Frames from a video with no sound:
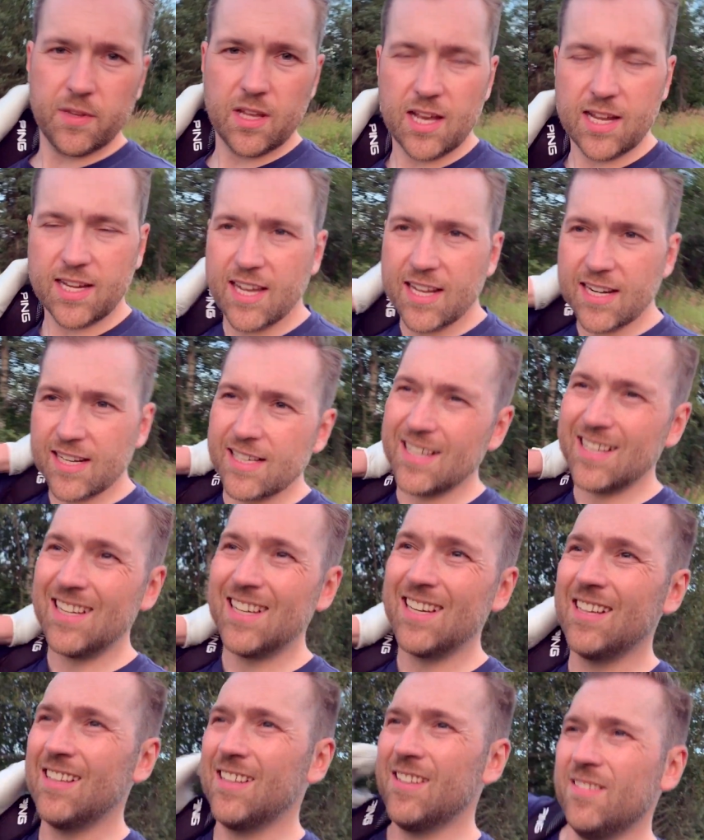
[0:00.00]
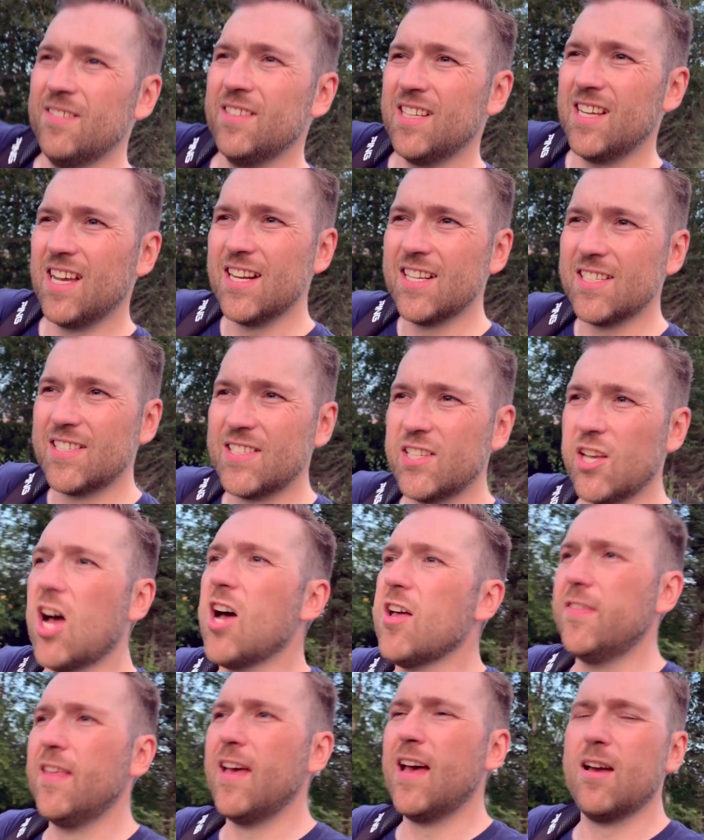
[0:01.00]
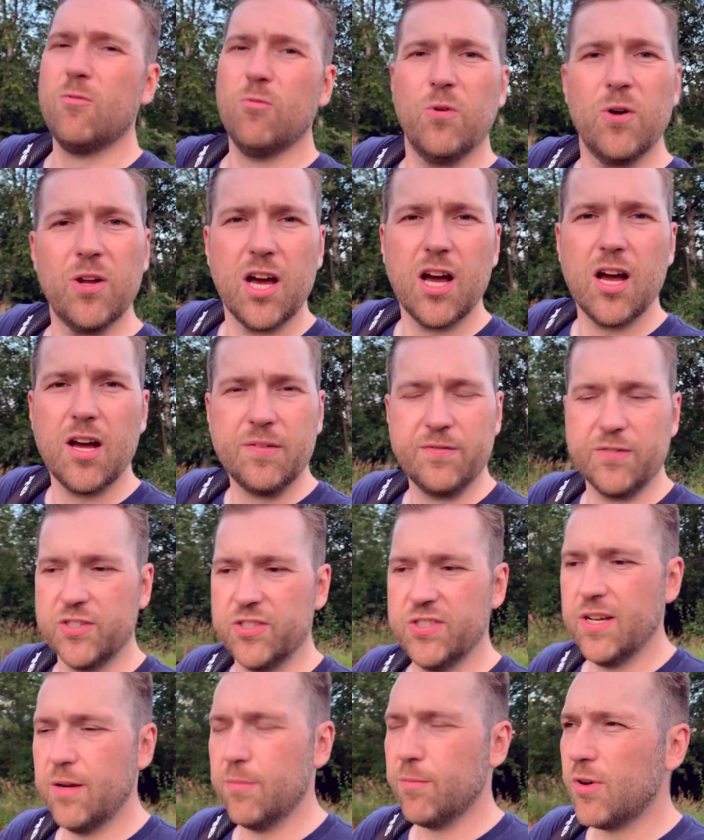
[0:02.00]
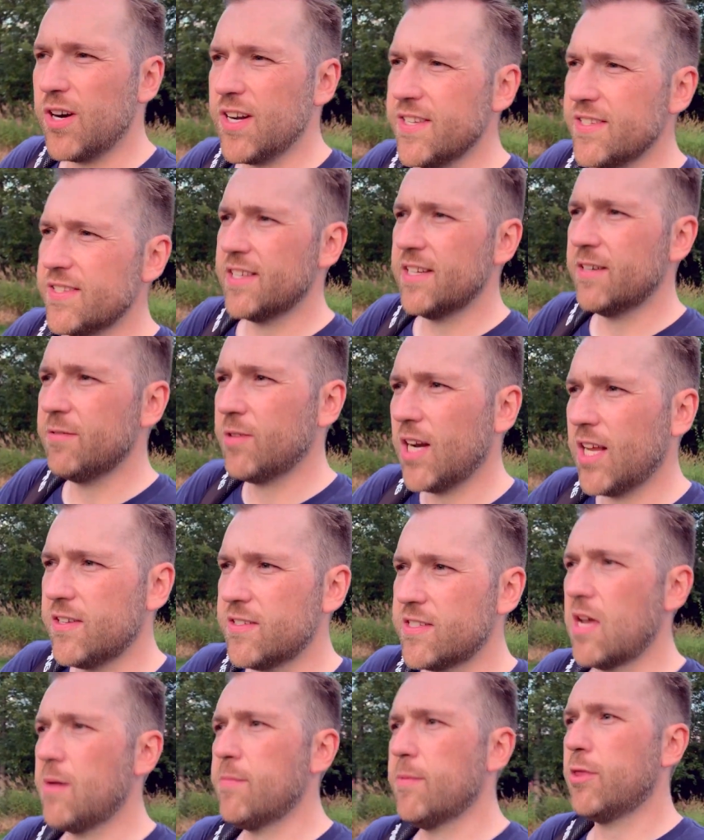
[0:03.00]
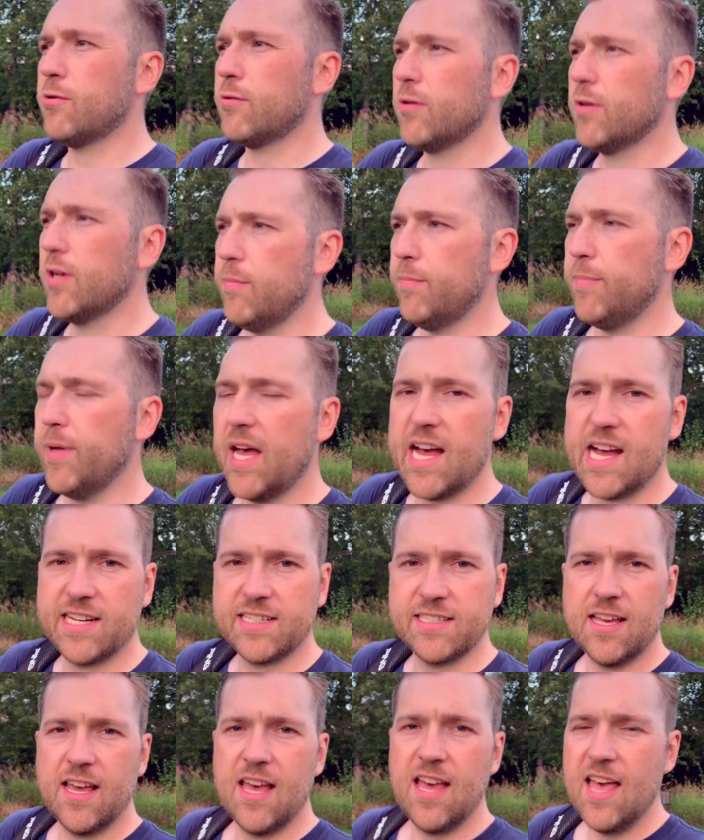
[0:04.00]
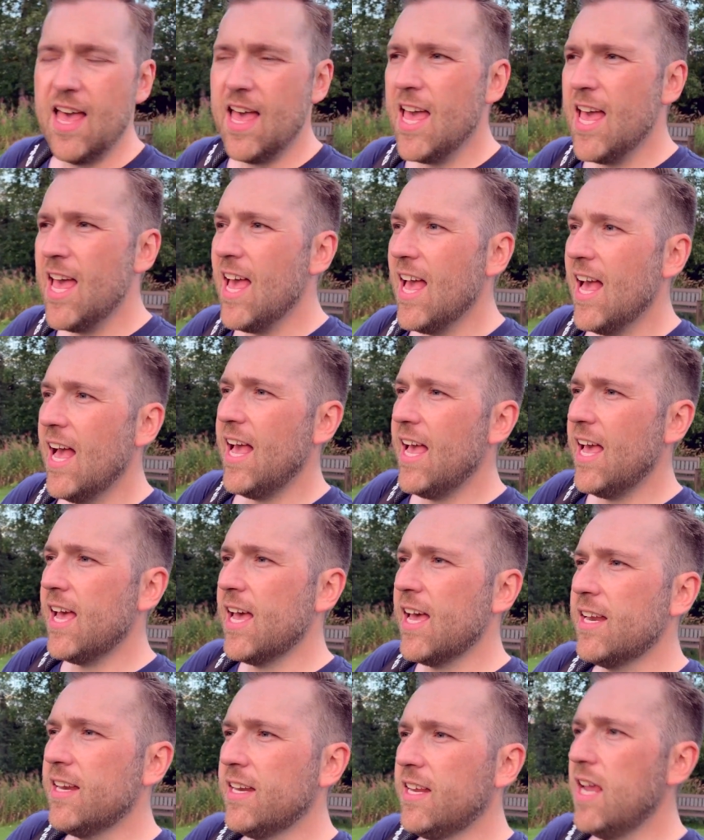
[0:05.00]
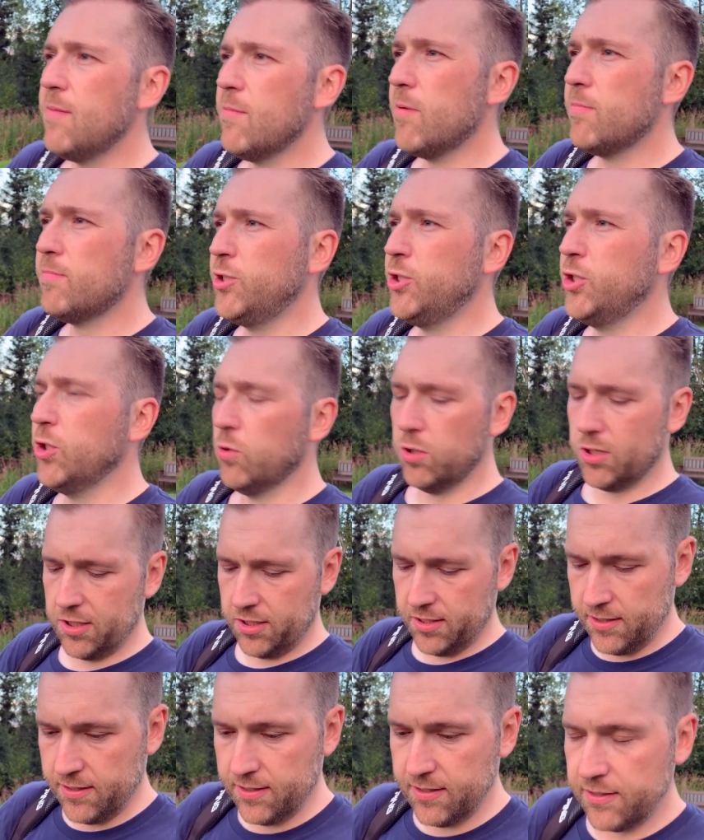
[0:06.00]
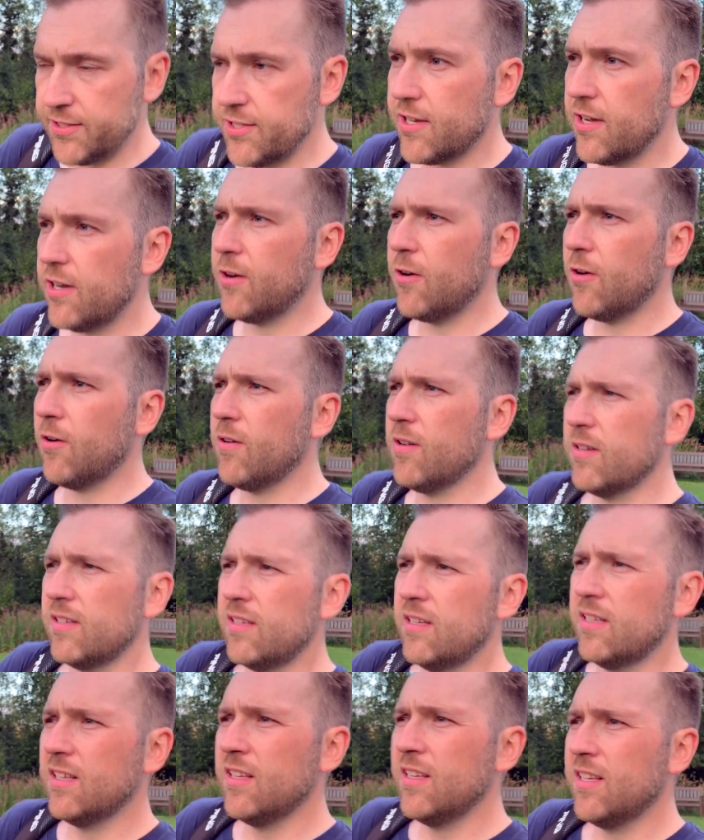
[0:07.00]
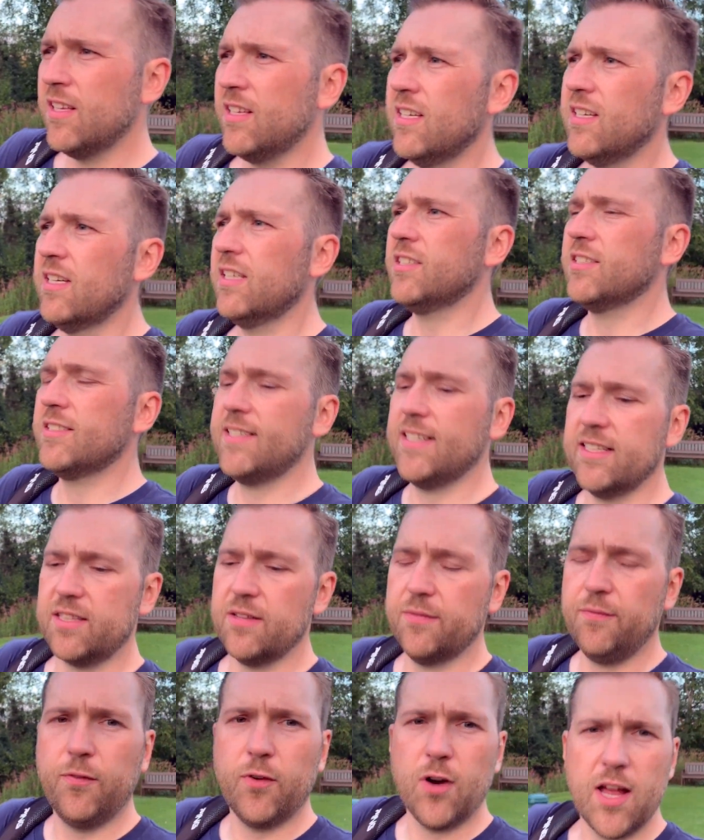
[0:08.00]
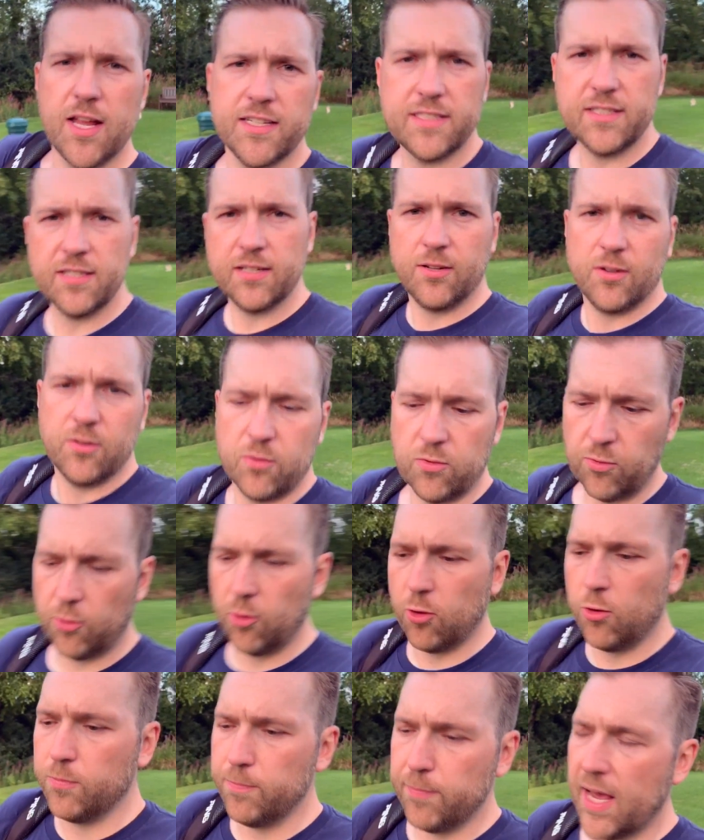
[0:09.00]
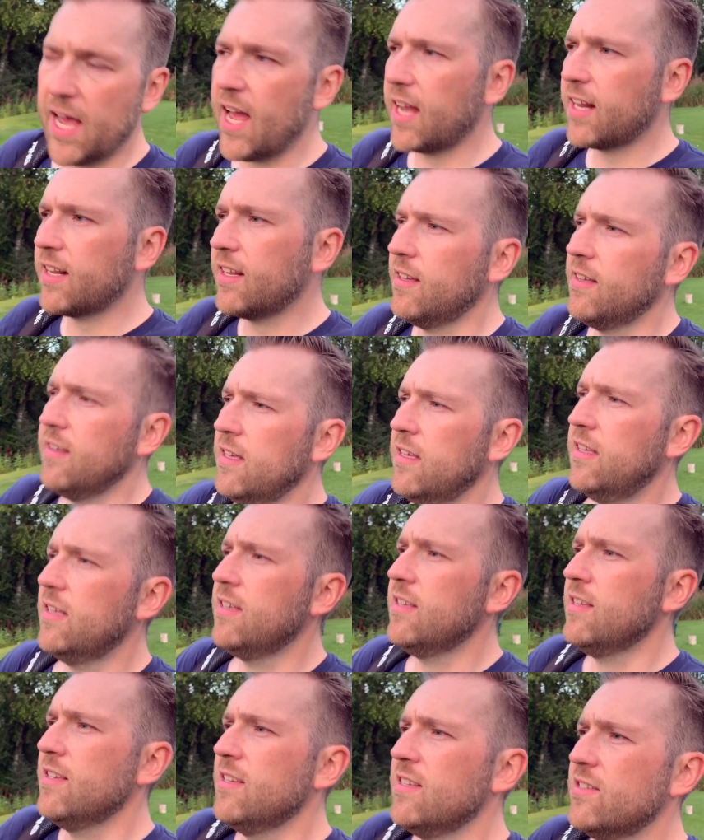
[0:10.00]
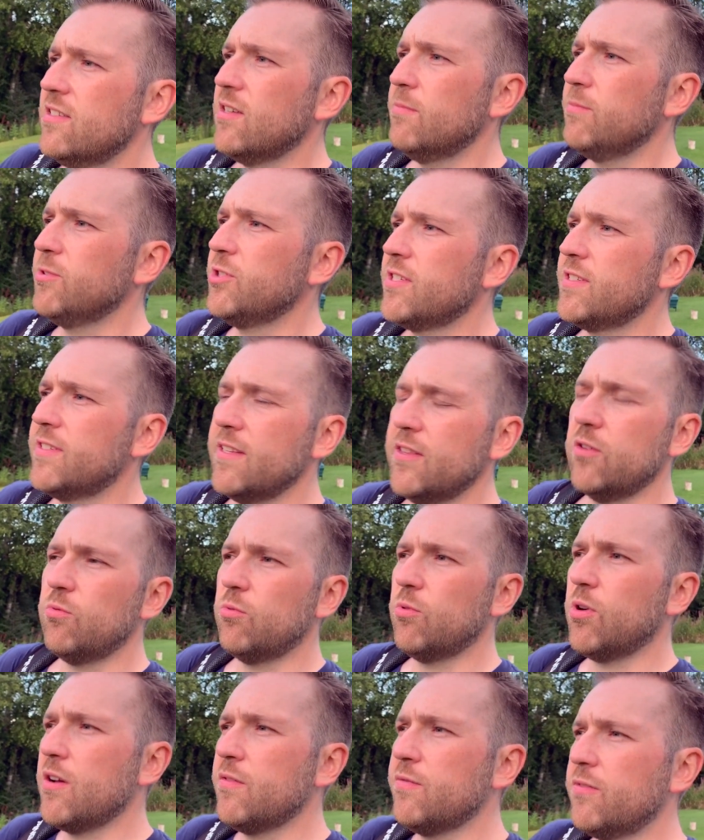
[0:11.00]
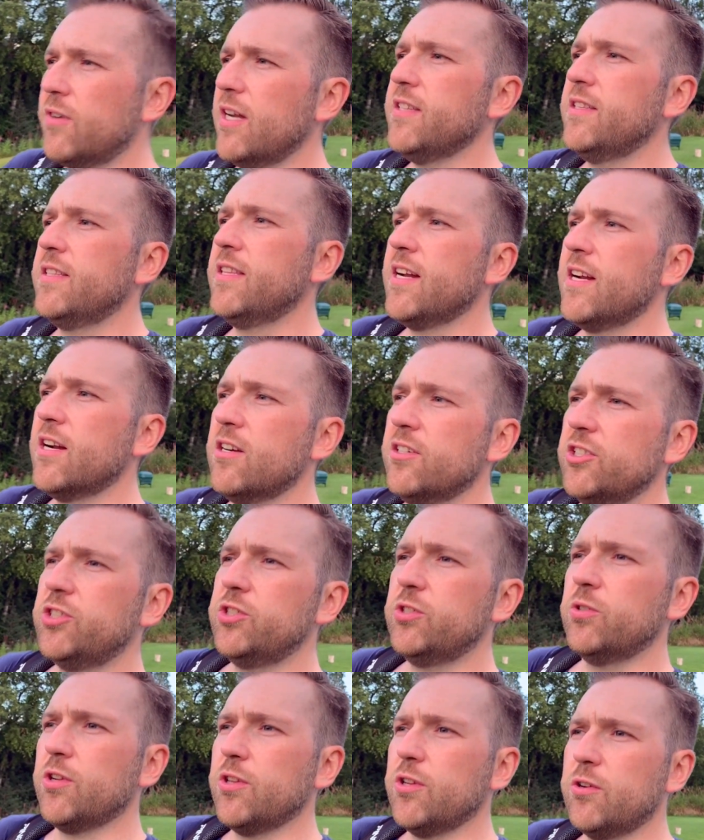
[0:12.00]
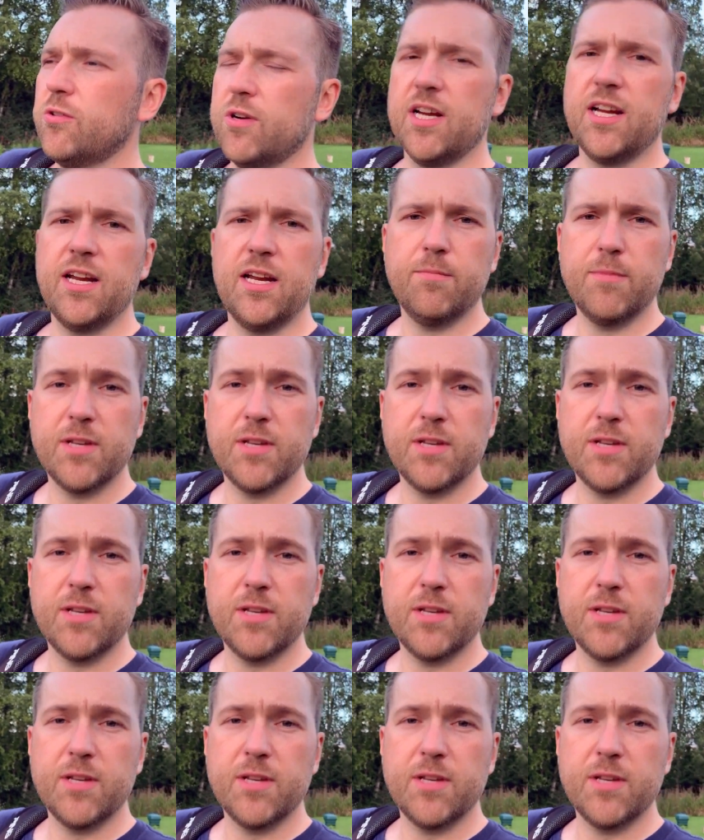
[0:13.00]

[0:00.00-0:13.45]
I kind of sawed that one off for some reason when I was coming through impact, and came up short. So just hit the front, rolled back. So I'm just in the rough right there, just short of the green.